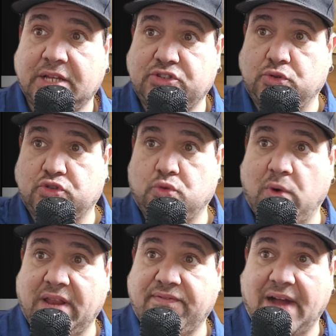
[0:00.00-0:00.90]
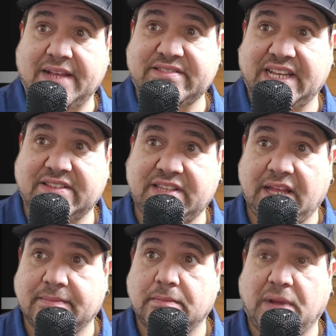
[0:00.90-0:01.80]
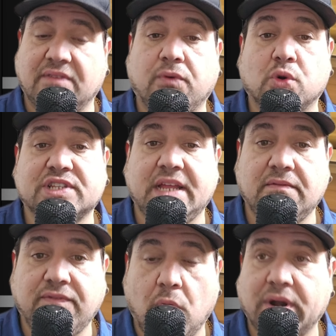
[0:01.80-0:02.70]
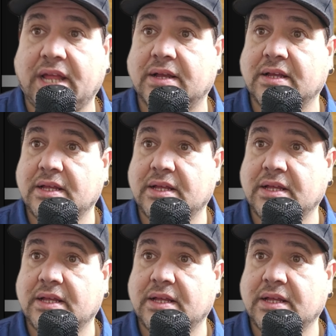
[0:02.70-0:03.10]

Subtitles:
to 2560 by 1440,